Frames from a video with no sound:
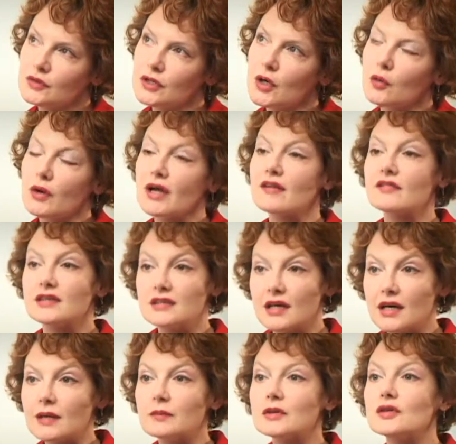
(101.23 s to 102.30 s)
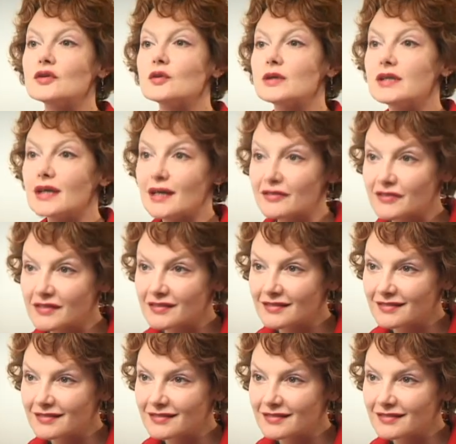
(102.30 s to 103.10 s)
don't have the time to do enough.